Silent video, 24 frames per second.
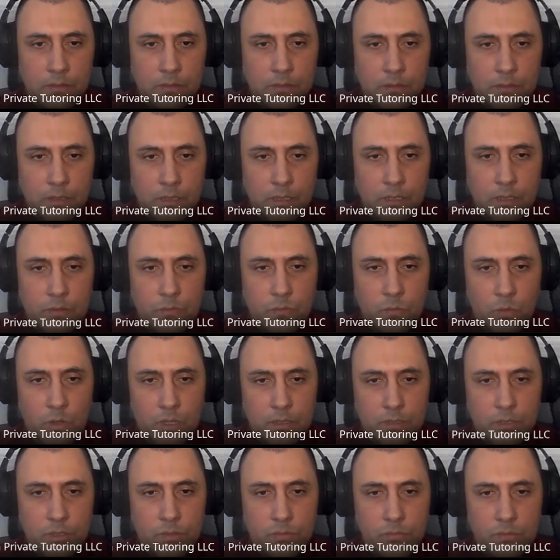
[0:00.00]
She
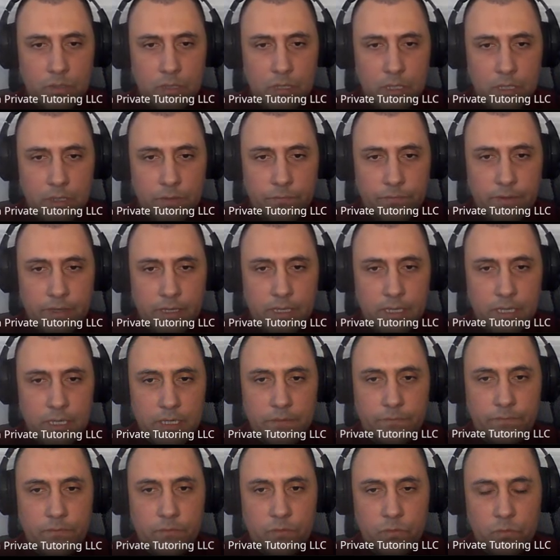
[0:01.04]
wants to give a
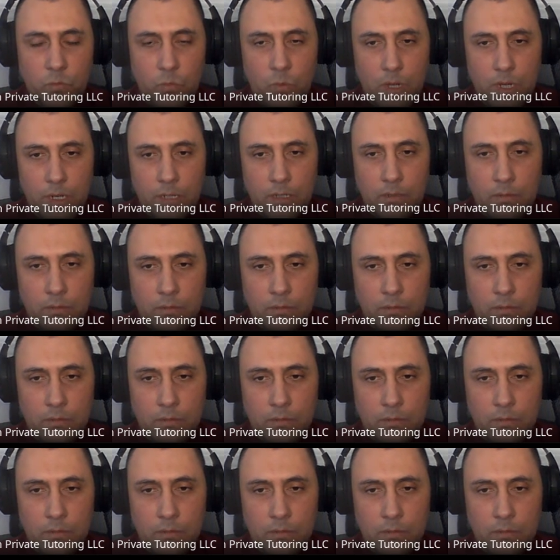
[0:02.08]
gift to Juan.